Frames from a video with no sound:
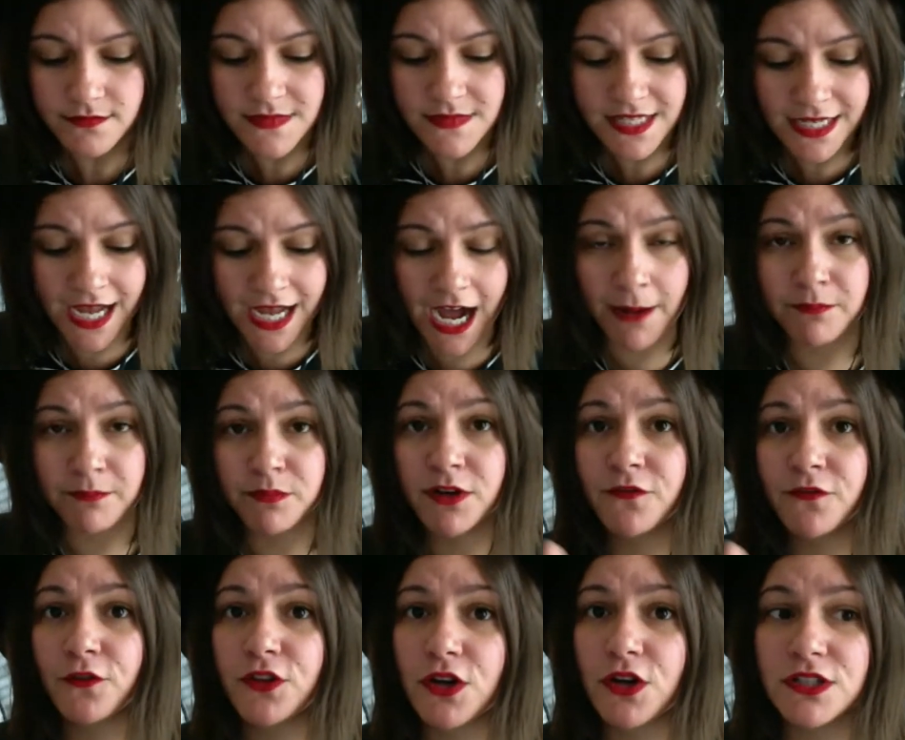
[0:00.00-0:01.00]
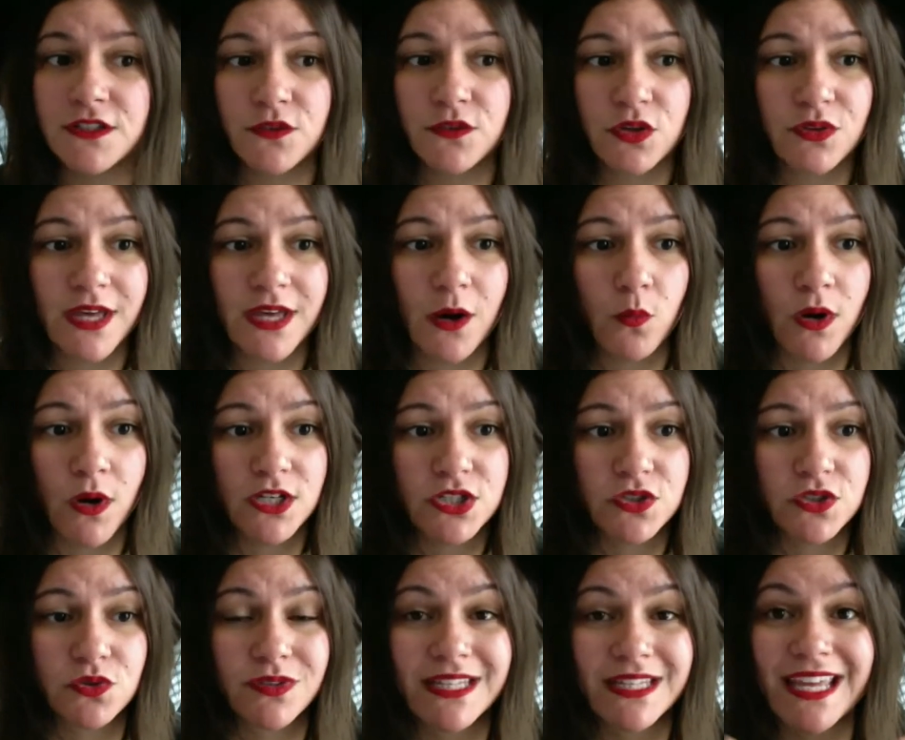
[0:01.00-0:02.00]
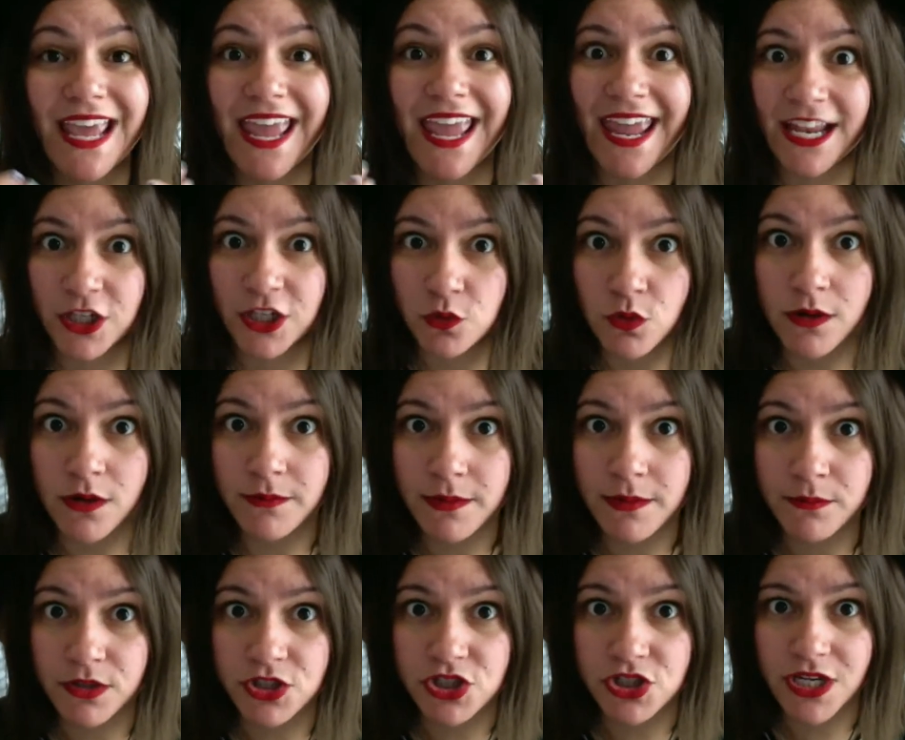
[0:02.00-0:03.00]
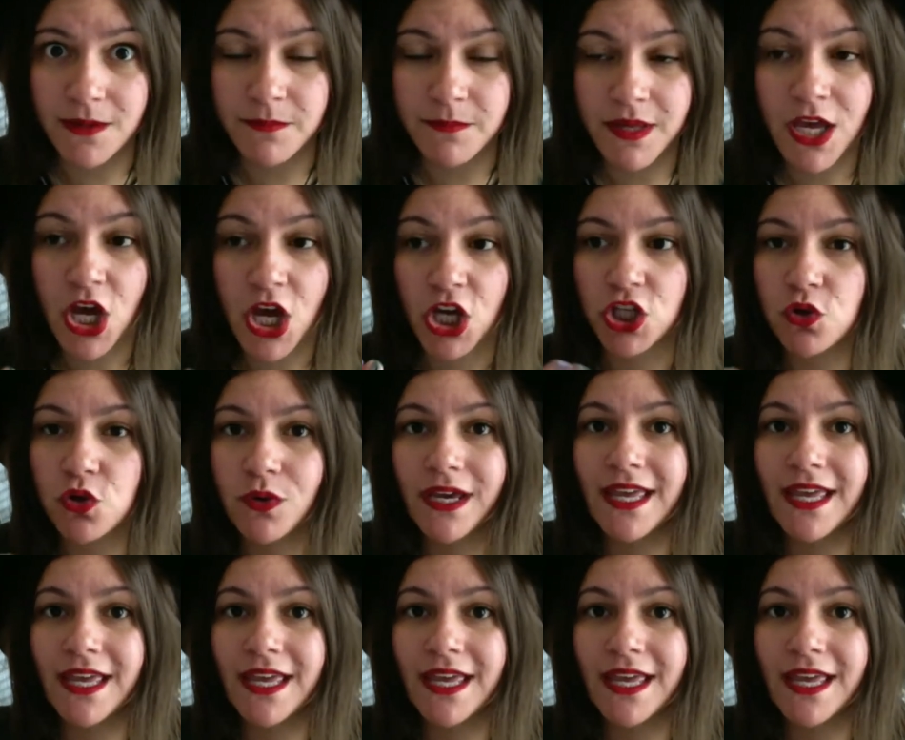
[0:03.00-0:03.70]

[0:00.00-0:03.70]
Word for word: um, but for those of you that want to do the annual membership you get